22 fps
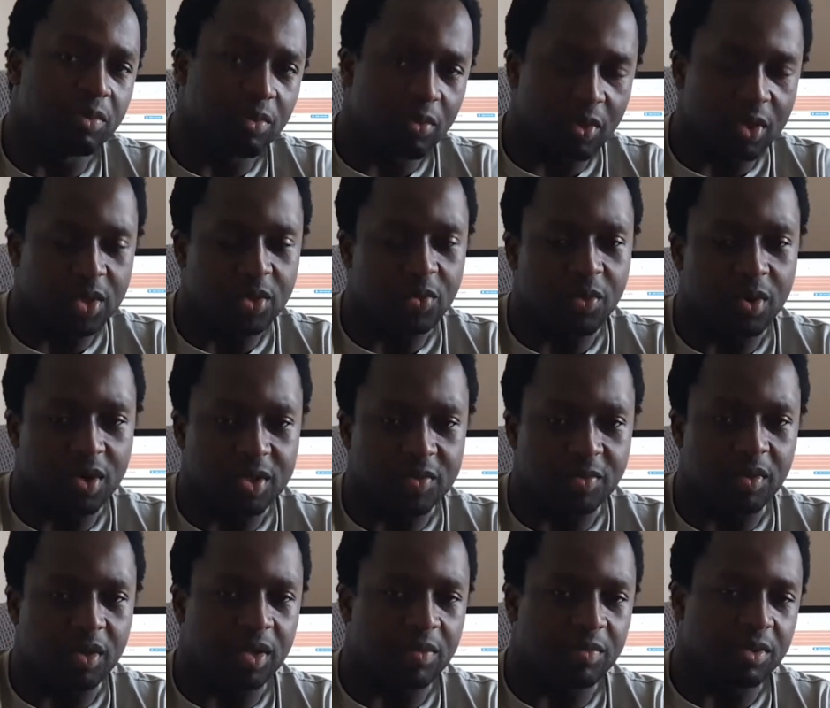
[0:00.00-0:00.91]
when you were
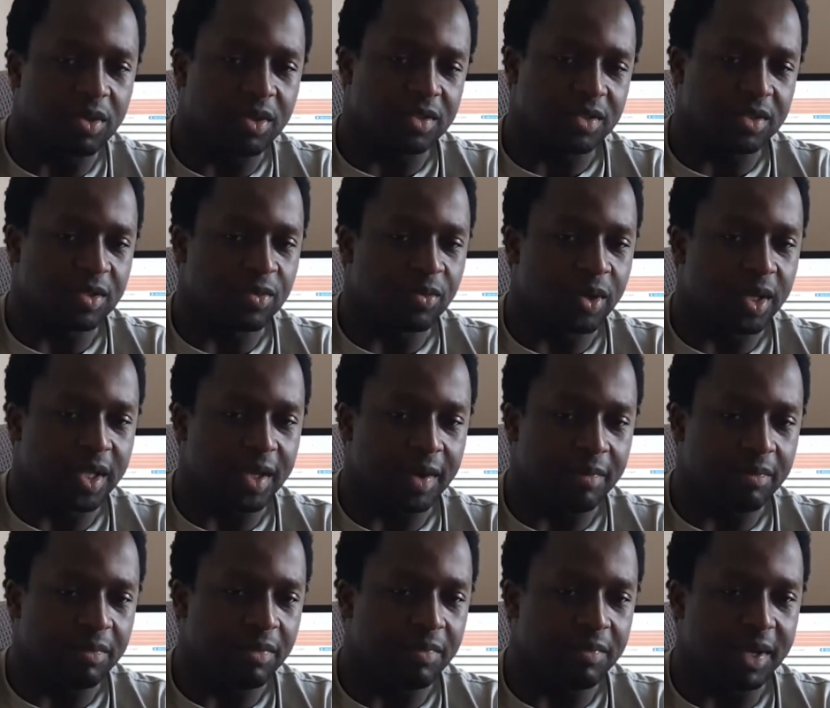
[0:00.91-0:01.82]
smoking, because of the way that
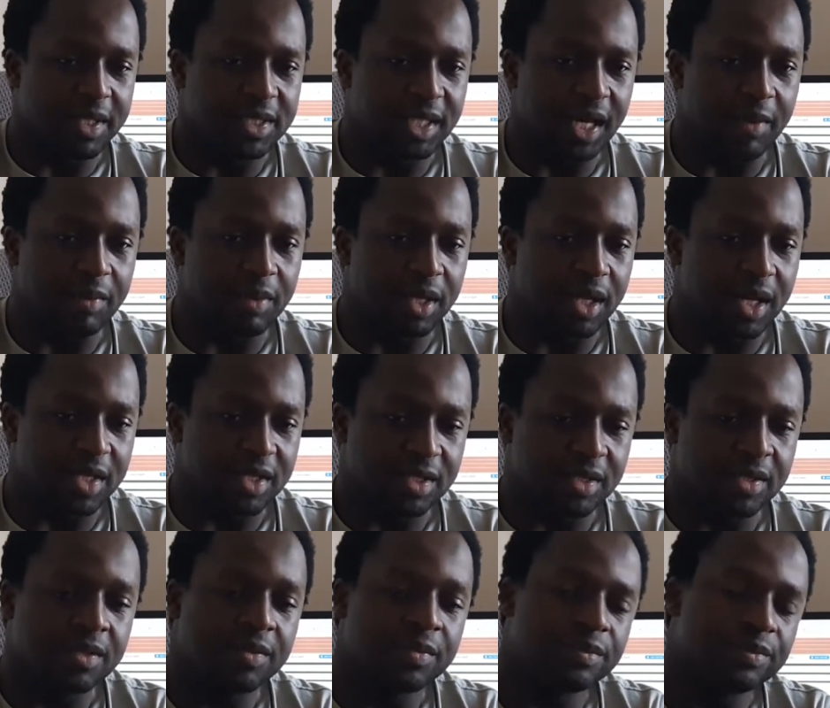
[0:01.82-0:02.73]
metabolizes.